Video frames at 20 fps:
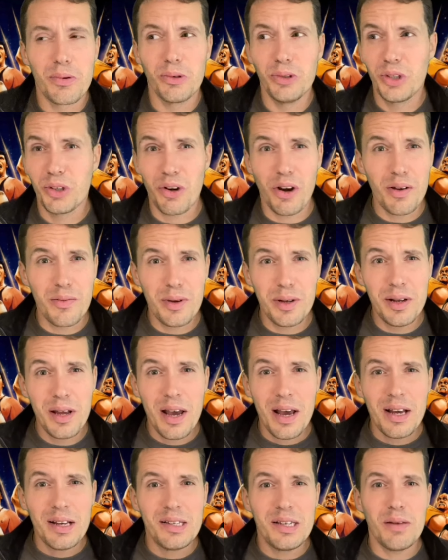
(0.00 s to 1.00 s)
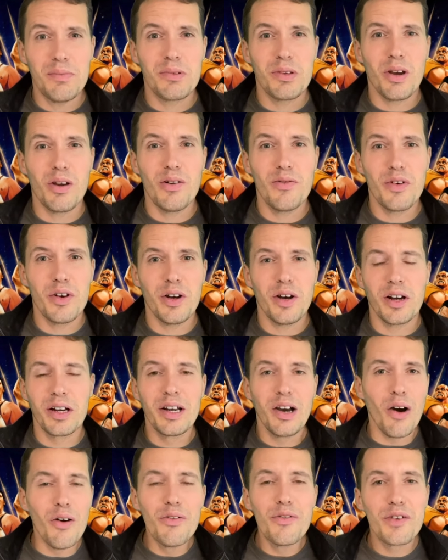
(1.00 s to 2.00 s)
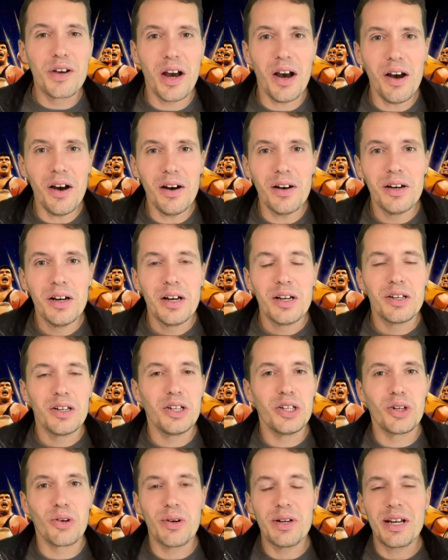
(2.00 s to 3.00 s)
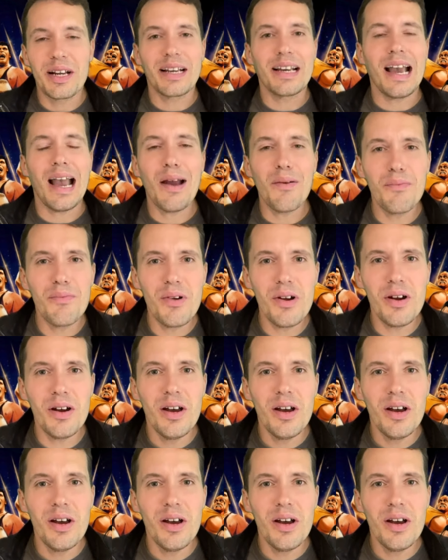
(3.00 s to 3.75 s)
Strowman tipped over a golf cart, destroyed a camera,